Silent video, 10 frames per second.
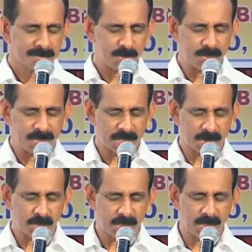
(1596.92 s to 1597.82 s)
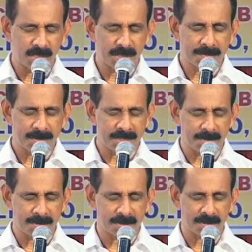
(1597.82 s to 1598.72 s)
You lead a holy life by
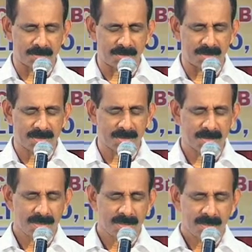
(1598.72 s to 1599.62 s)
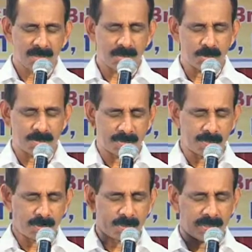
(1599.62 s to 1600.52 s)
keeping the word and you pray
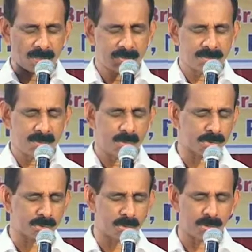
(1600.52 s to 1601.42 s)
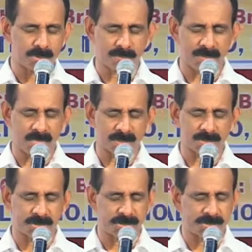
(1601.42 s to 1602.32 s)
for your, the lost souls of our
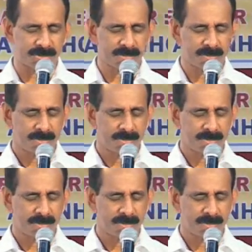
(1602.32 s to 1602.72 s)
ancestors.